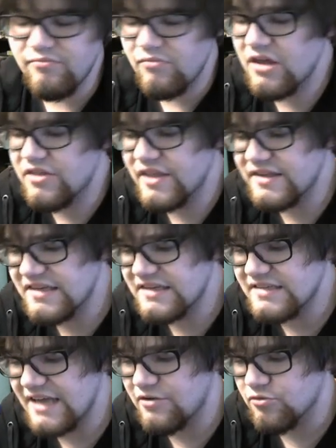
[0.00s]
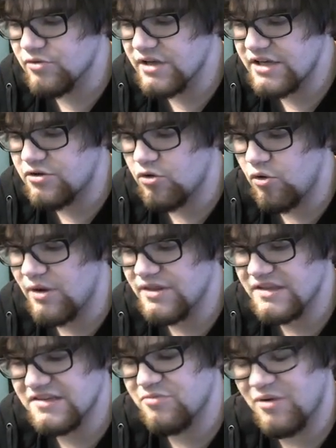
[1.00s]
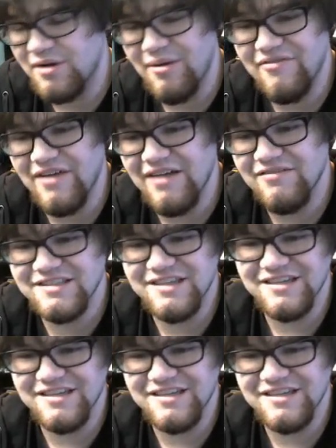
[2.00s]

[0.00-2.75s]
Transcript: This is a really cool one. This is one of my favorites